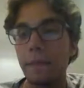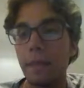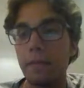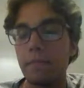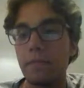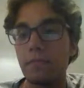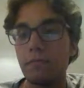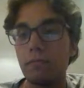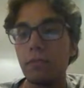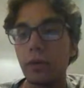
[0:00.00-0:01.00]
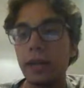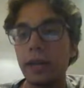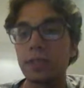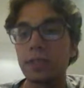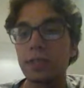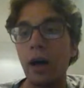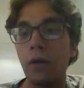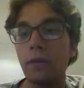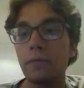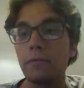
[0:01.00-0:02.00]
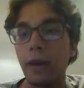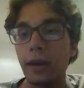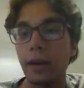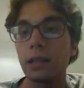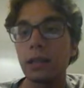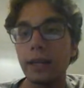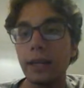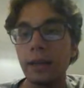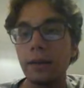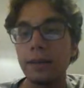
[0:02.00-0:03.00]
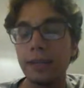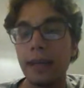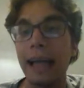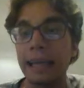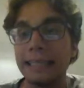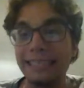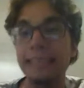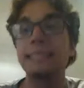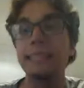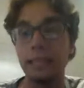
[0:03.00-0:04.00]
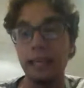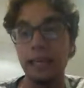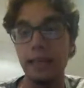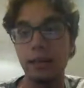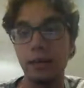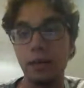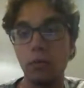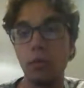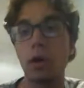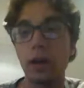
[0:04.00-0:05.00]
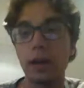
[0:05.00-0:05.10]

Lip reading: Mourinho's style very clearly did not consistently work